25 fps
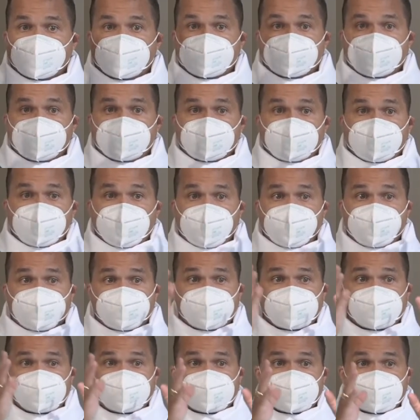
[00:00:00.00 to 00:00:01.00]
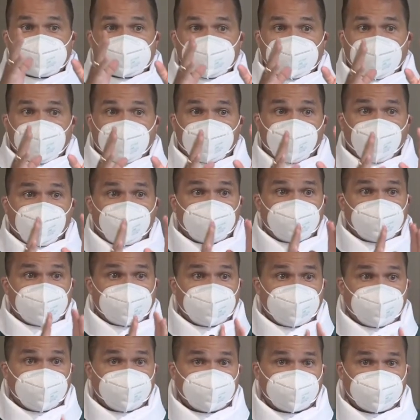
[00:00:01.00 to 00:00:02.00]
Hence our opening hymn
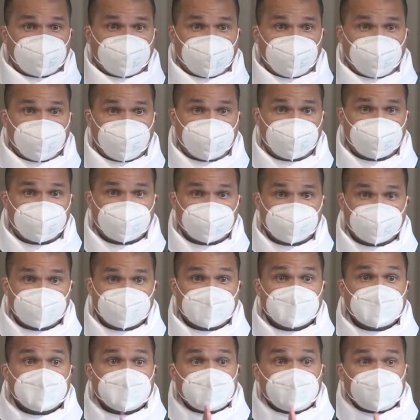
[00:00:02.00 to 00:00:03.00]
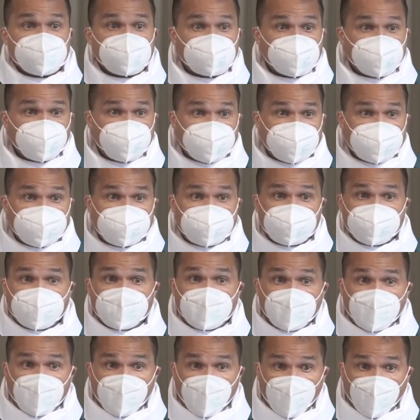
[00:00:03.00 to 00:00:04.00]
today Speak,
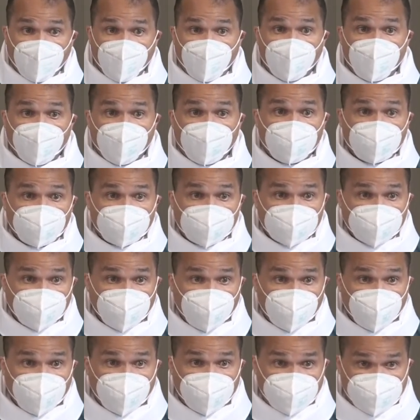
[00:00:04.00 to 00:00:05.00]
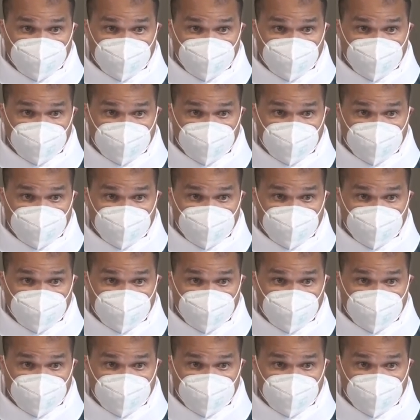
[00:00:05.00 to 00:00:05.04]
O Lord,